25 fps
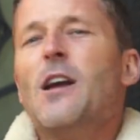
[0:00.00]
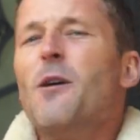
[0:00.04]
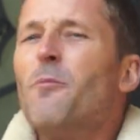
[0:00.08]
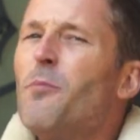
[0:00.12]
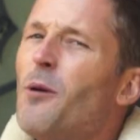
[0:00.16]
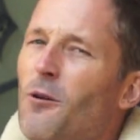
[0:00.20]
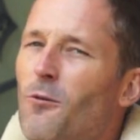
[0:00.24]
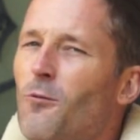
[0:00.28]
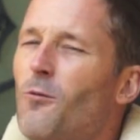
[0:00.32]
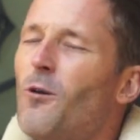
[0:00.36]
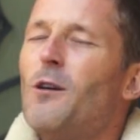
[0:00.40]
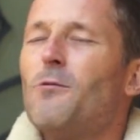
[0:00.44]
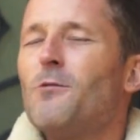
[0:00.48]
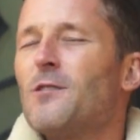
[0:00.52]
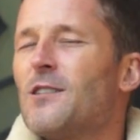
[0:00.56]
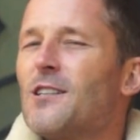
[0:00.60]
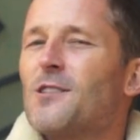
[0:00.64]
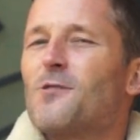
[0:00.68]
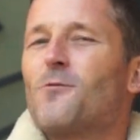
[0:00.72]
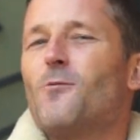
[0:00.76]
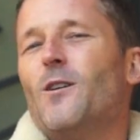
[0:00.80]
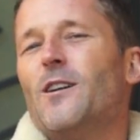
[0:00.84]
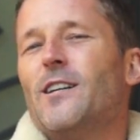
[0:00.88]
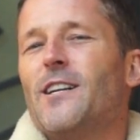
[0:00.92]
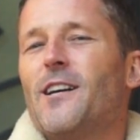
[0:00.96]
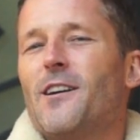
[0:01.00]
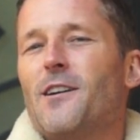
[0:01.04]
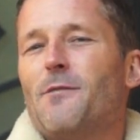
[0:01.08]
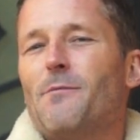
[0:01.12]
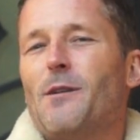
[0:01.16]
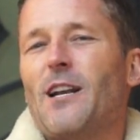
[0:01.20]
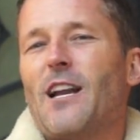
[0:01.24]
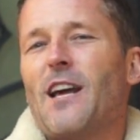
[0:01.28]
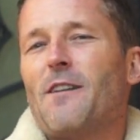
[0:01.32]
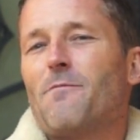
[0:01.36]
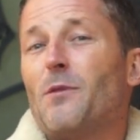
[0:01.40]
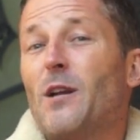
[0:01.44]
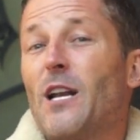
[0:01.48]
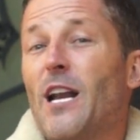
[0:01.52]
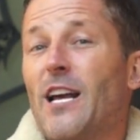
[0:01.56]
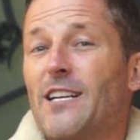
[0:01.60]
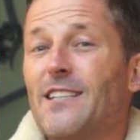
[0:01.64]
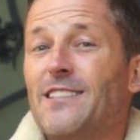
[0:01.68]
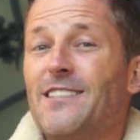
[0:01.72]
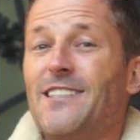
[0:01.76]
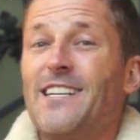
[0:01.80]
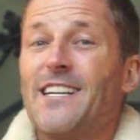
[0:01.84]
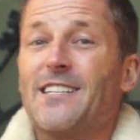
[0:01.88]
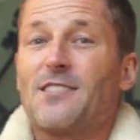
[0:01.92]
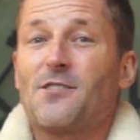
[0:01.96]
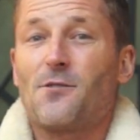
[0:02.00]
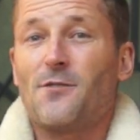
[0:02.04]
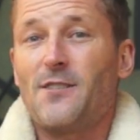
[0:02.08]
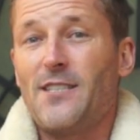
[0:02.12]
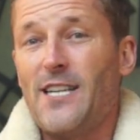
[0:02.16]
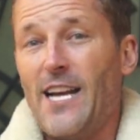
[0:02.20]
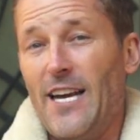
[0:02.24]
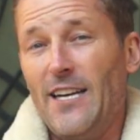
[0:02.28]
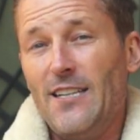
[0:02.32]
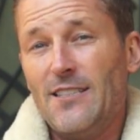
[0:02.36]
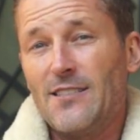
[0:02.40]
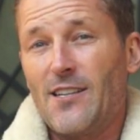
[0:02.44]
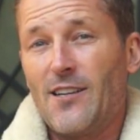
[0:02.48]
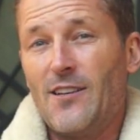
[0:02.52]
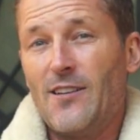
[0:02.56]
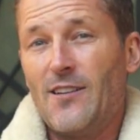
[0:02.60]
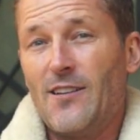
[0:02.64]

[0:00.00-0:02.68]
But what will this one area of my life be like in the next 3 days,